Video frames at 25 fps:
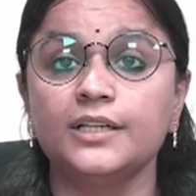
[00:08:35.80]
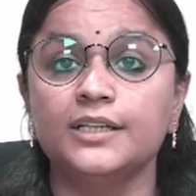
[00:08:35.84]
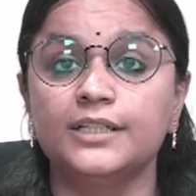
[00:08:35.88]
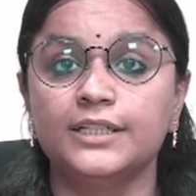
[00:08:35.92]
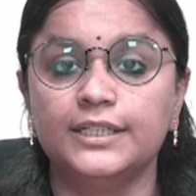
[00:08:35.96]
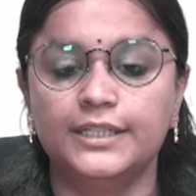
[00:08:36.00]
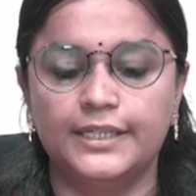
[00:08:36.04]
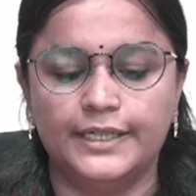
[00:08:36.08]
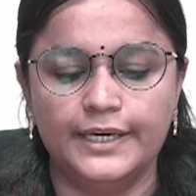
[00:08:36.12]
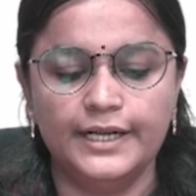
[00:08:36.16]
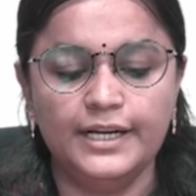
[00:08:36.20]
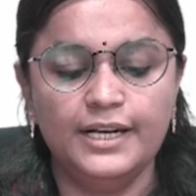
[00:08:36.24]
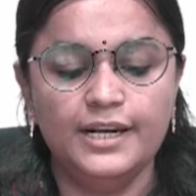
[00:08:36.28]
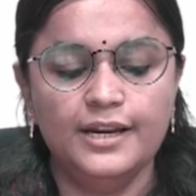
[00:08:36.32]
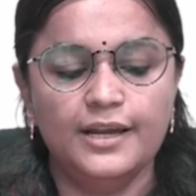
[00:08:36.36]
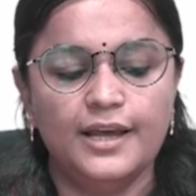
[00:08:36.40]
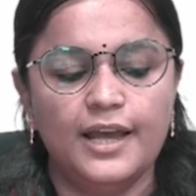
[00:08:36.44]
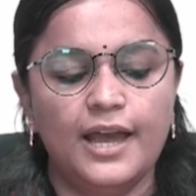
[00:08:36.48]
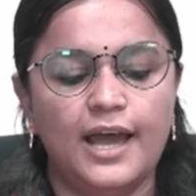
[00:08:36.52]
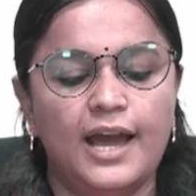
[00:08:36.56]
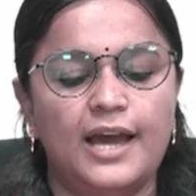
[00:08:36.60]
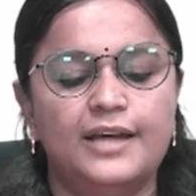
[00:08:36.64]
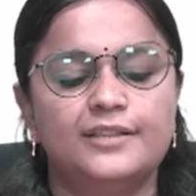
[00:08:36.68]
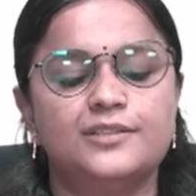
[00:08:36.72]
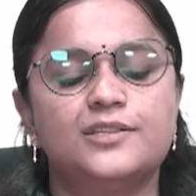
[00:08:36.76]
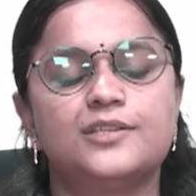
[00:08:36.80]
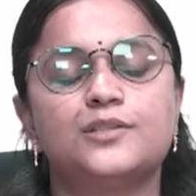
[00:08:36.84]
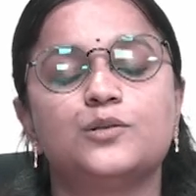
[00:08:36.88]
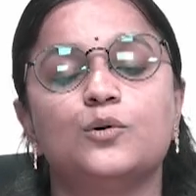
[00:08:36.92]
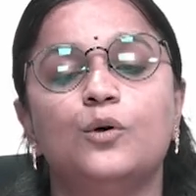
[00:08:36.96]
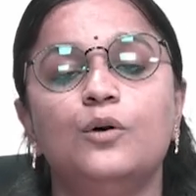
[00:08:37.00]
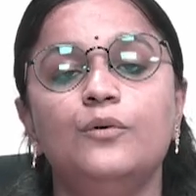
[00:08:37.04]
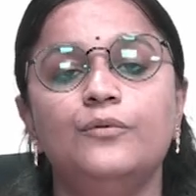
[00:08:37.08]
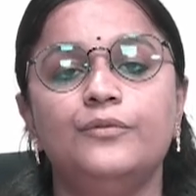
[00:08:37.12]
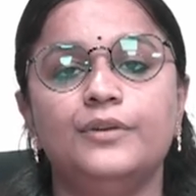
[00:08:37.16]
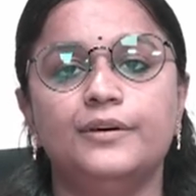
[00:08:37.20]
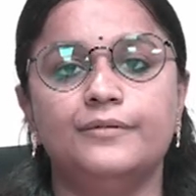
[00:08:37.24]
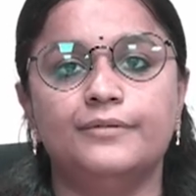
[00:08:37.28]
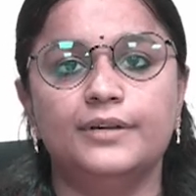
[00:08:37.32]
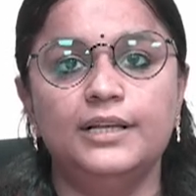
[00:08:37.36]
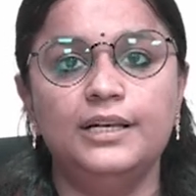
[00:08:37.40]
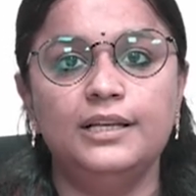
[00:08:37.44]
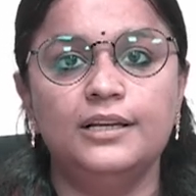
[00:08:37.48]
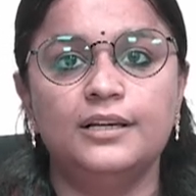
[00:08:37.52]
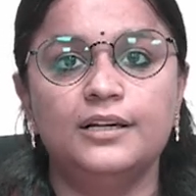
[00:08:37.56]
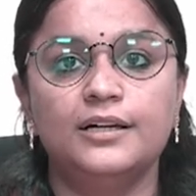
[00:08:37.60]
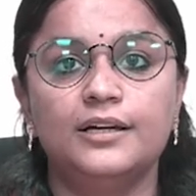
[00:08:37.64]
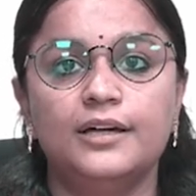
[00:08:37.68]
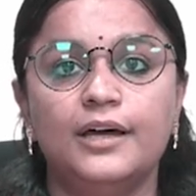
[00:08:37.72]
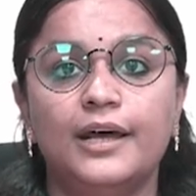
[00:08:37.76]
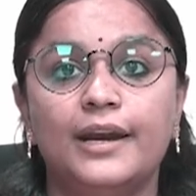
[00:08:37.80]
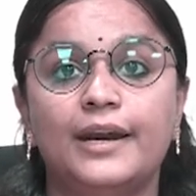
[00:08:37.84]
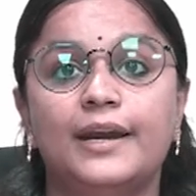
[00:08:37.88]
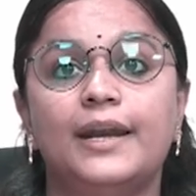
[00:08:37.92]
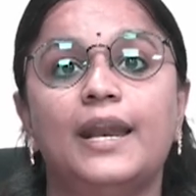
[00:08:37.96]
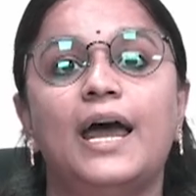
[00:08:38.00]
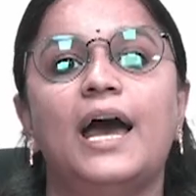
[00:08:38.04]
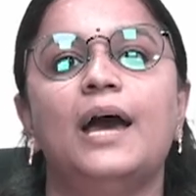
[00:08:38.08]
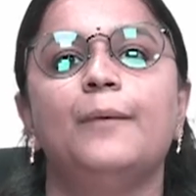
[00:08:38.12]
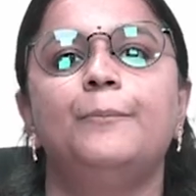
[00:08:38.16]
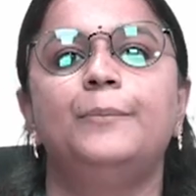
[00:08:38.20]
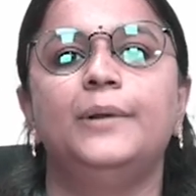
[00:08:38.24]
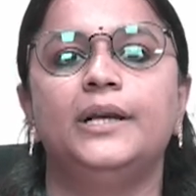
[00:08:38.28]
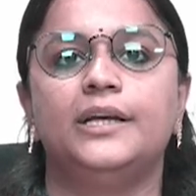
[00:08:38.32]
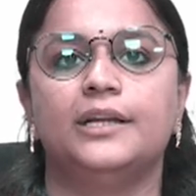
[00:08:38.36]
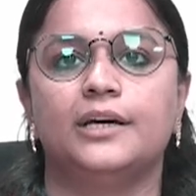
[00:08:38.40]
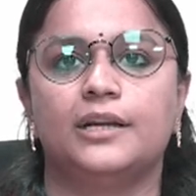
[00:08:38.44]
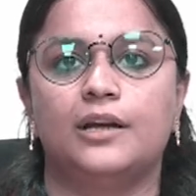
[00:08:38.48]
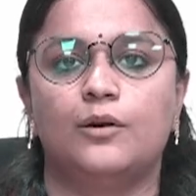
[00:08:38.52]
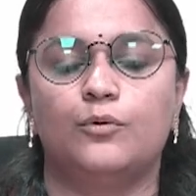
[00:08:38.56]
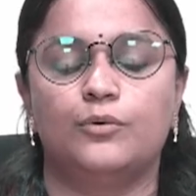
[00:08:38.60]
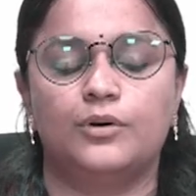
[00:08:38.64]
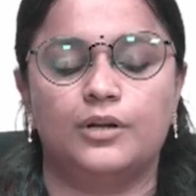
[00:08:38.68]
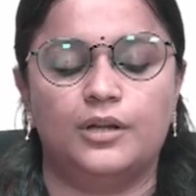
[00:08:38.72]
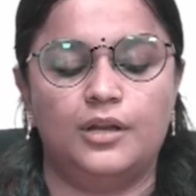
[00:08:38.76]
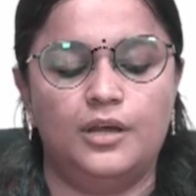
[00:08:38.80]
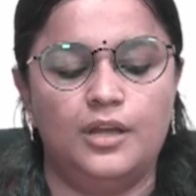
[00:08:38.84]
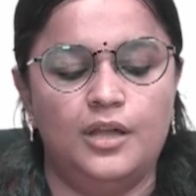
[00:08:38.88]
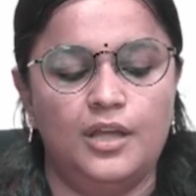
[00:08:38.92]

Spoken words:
grid, and so we will wrap it around.